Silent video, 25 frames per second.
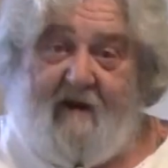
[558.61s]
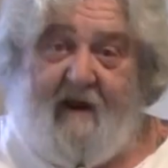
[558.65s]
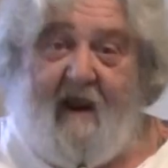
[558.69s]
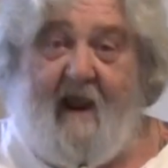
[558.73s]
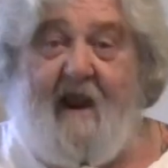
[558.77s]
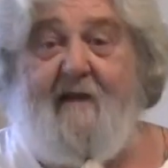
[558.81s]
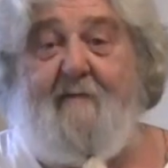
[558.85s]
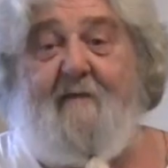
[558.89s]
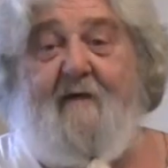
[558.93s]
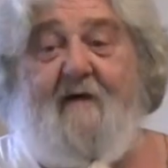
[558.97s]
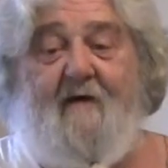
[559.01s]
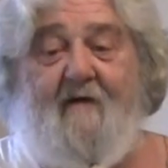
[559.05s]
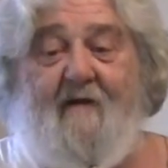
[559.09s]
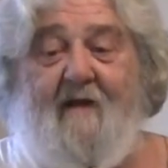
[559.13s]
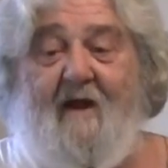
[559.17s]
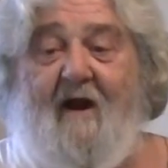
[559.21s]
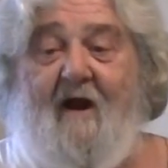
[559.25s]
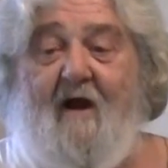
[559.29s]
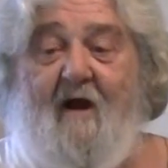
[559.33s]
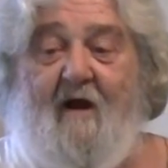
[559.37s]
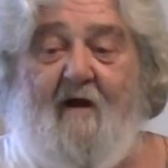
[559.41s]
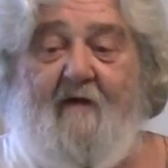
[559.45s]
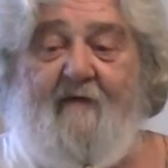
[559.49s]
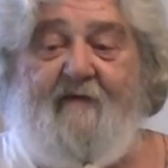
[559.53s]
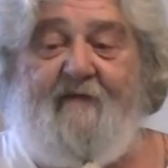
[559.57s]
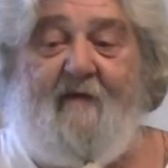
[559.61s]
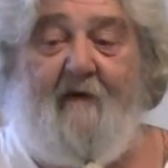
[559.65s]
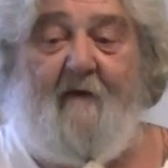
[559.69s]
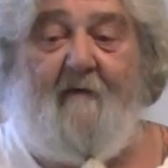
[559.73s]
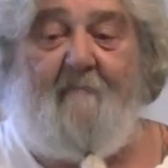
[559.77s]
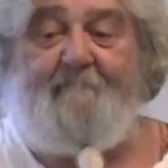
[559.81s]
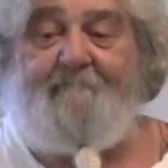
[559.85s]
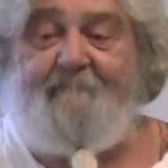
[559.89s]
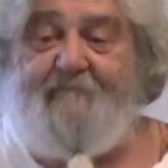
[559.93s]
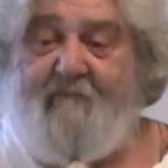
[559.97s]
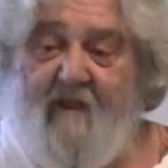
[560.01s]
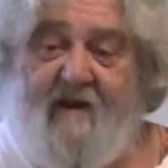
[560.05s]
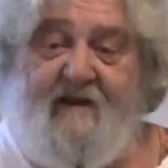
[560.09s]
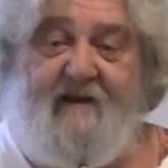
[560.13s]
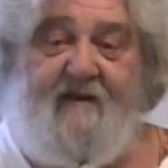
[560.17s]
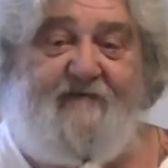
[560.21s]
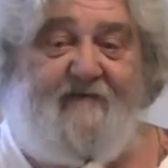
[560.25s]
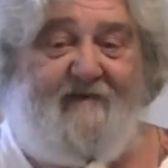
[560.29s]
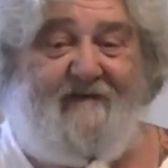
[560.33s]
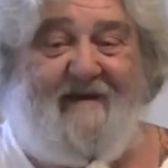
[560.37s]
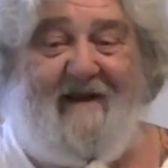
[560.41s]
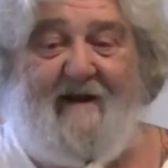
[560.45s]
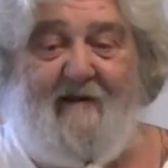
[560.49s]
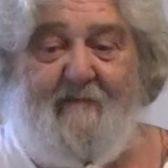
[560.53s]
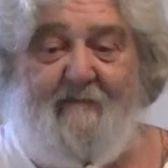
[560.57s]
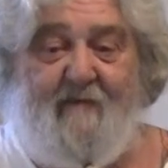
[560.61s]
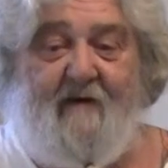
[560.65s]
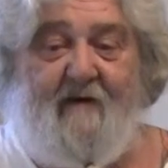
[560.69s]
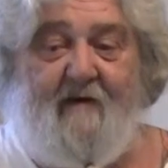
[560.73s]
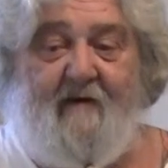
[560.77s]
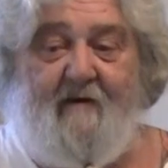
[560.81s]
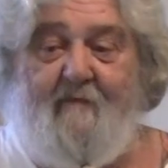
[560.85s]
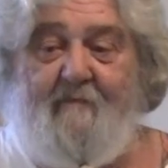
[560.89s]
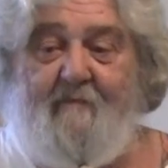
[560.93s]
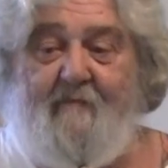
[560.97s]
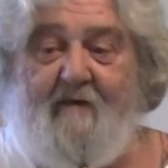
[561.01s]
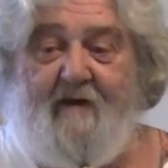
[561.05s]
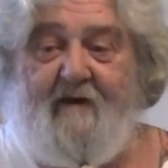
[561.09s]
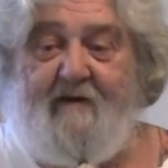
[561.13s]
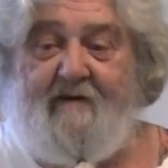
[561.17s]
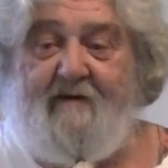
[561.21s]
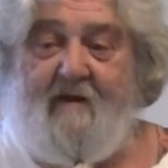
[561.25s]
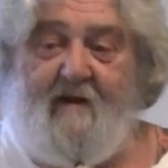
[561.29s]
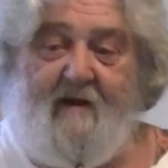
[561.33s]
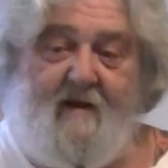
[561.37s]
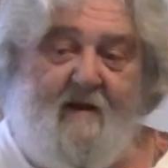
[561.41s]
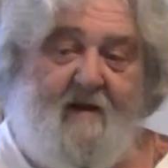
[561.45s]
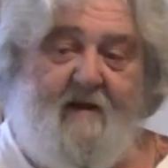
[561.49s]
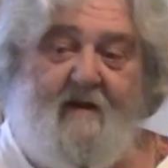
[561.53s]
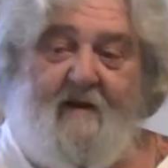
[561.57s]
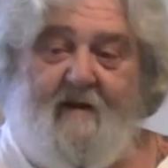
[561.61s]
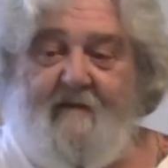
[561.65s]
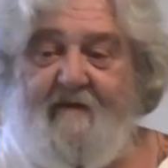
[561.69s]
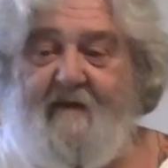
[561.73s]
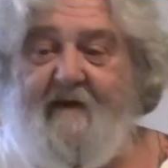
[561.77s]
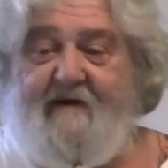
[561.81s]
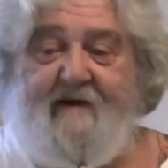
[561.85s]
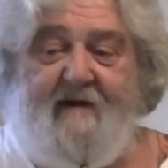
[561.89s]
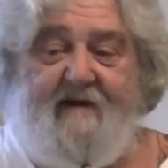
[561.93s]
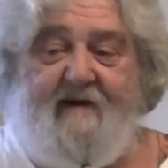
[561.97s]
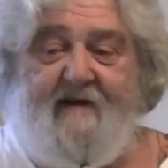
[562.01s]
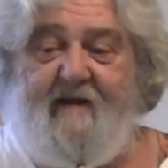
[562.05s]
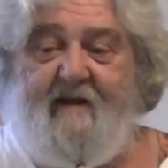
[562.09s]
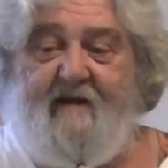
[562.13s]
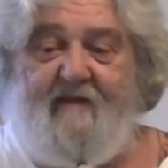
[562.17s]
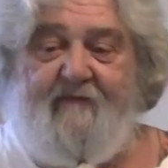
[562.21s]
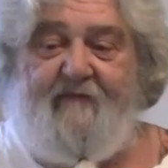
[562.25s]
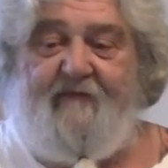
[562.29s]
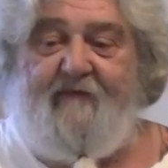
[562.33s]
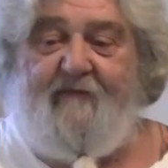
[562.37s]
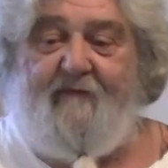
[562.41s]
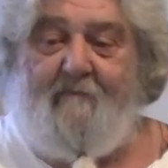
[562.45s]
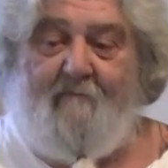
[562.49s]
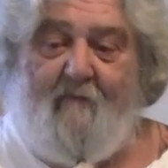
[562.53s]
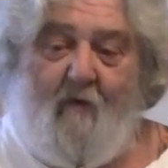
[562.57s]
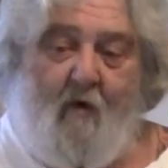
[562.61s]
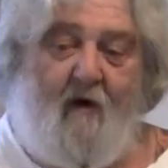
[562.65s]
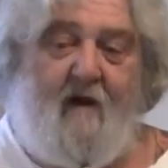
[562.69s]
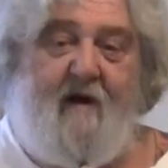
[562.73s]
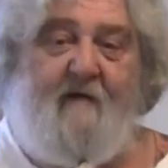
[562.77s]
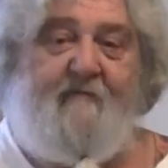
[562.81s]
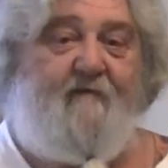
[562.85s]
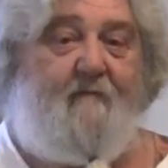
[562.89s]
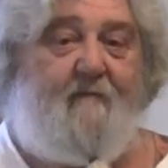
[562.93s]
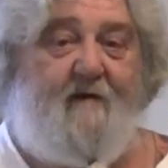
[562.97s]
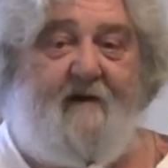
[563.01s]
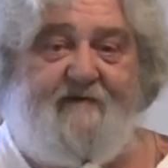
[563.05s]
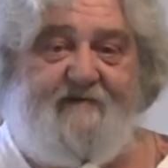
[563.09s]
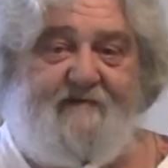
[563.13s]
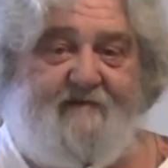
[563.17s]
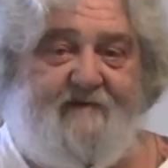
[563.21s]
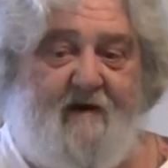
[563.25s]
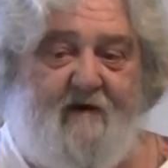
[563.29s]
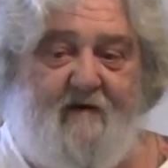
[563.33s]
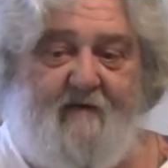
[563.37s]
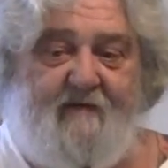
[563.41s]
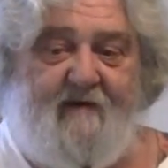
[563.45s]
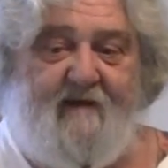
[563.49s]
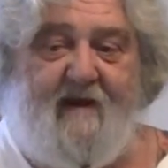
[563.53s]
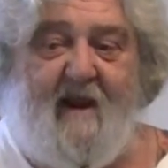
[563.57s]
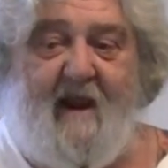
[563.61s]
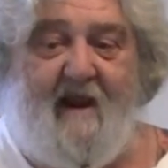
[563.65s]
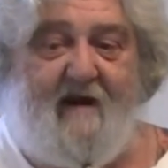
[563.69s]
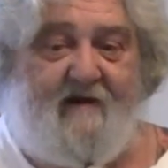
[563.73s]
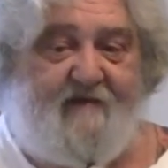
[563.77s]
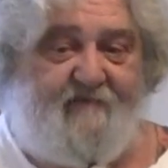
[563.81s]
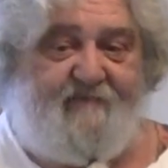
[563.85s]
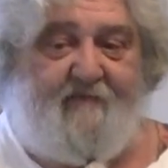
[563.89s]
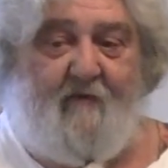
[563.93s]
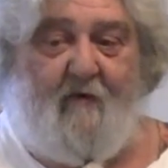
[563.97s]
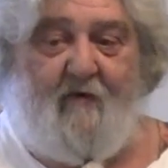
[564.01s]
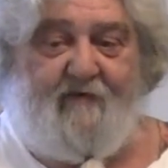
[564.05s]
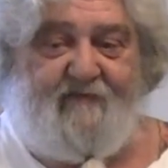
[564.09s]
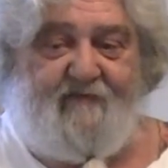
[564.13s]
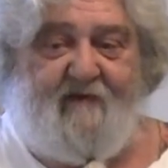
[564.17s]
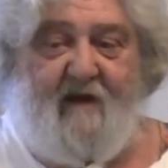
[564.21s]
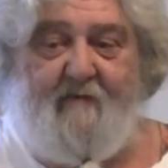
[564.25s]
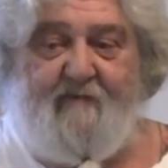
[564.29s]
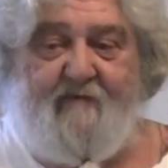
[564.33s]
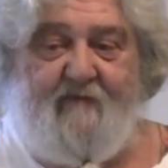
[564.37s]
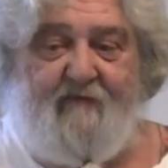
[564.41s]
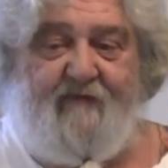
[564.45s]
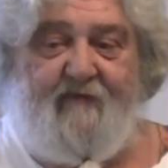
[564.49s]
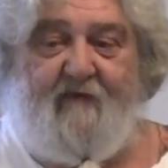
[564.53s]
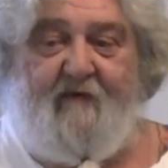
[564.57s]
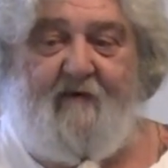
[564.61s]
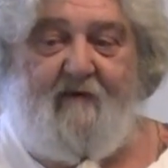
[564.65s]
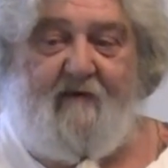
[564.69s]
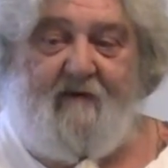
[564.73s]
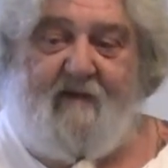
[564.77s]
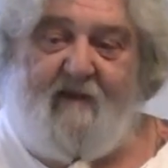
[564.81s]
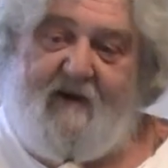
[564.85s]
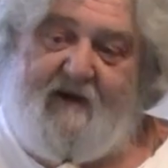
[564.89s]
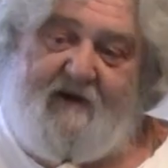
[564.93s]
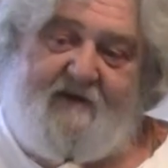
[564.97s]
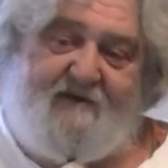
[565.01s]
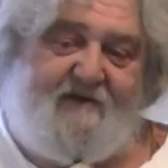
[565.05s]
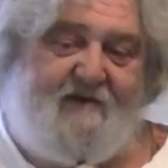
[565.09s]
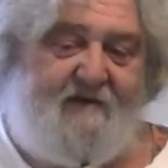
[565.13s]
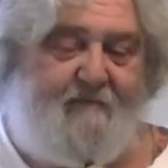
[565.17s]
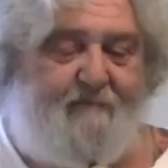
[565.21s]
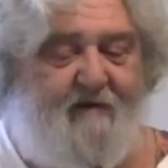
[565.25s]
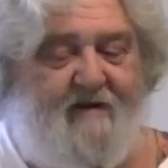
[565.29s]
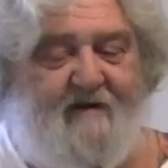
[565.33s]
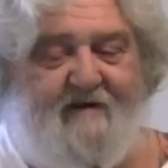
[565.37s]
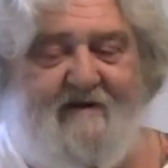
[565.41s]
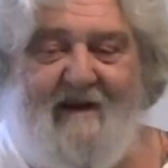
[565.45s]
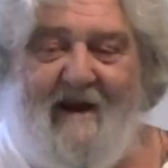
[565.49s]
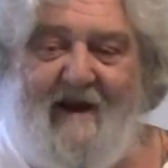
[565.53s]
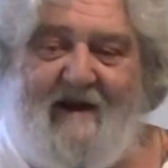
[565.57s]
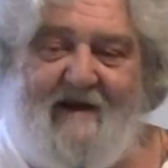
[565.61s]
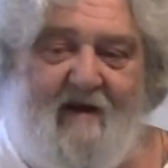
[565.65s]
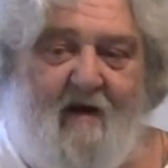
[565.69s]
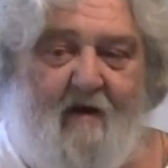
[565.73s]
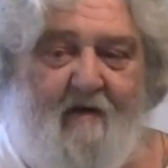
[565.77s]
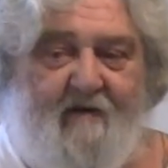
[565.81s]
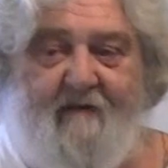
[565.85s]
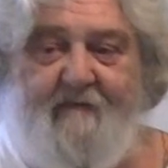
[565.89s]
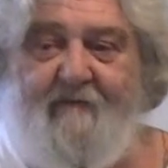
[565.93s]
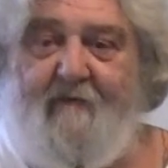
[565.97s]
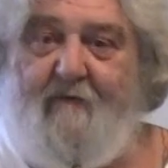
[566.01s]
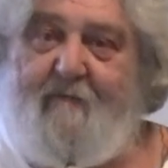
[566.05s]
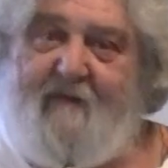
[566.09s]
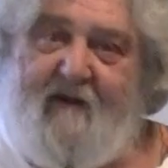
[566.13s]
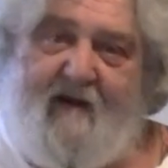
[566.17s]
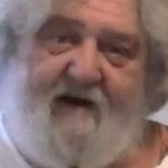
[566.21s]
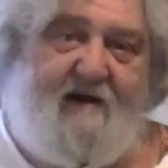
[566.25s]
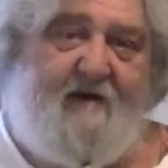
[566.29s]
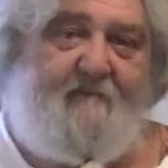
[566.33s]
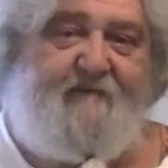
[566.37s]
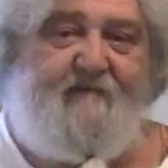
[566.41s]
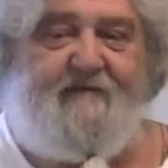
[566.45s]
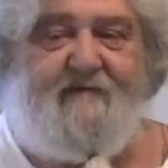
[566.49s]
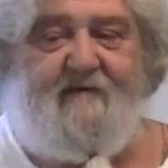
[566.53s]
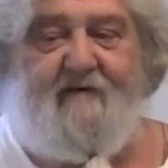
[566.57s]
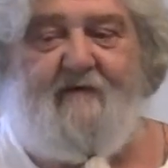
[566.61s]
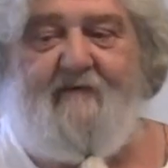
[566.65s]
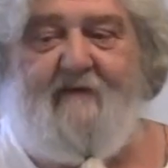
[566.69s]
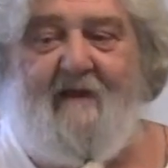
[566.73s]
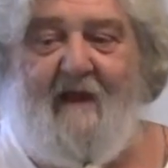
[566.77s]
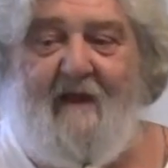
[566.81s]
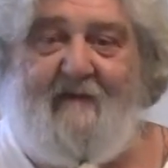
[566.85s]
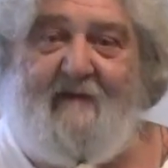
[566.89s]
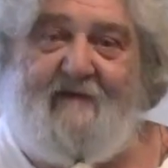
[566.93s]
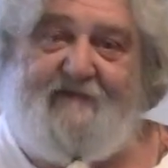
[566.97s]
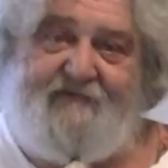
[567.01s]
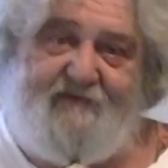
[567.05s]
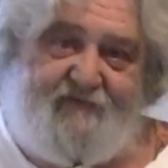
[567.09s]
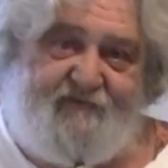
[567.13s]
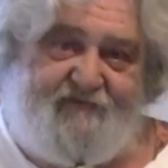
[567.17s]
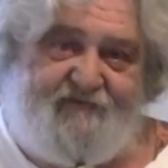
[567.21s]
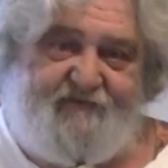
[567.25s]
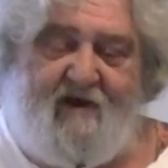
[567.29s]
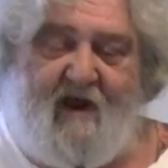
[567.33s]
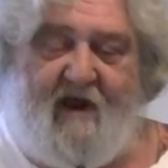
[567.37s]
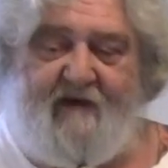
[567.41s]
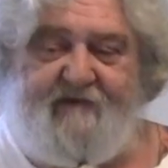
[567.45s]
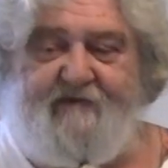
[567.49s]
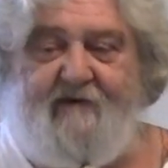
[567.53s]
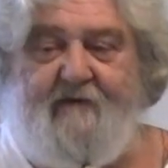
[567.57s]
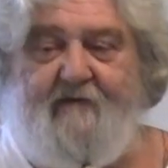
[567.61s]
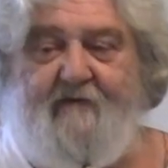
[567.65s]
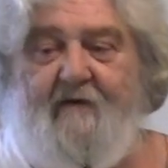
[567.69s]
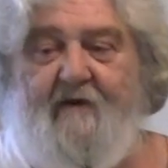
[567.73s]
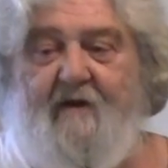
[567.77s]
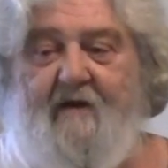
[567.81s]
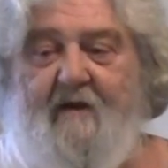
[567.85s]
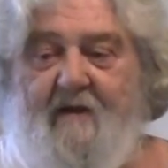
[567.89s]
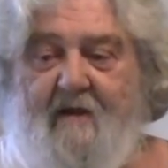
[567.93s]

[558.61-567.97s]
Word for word: A beer there also. It is an A beer, but they need to get more information on the can as far as I'm concerned. Put a date on it. They're big enough to do that. They choose not to.